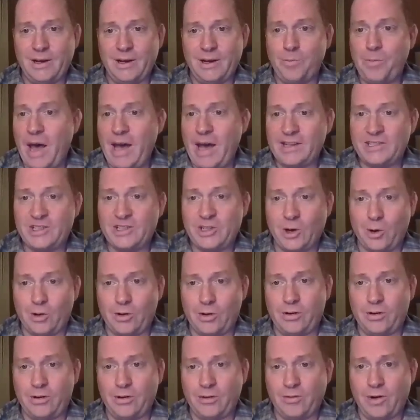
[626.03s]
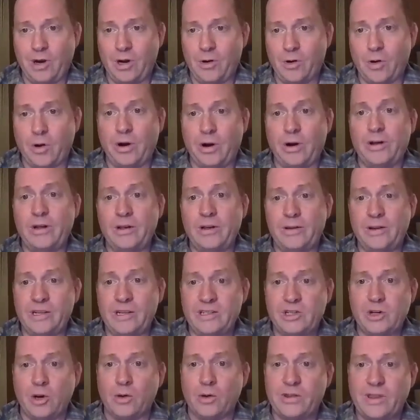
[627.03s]
a bad joke or
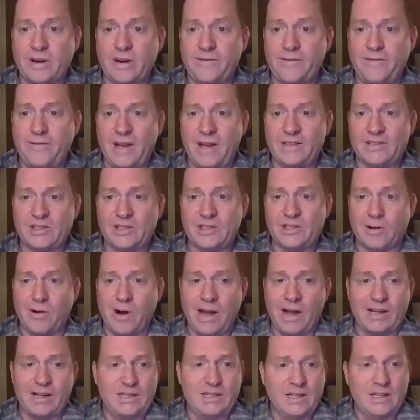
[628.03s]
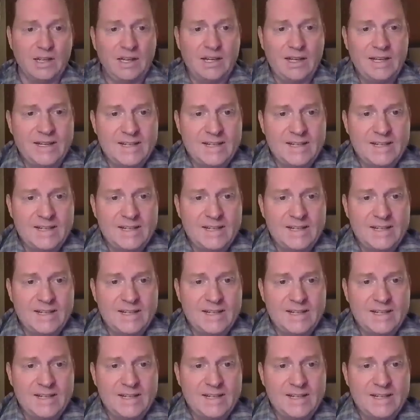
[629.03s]
a joke that offends, correct?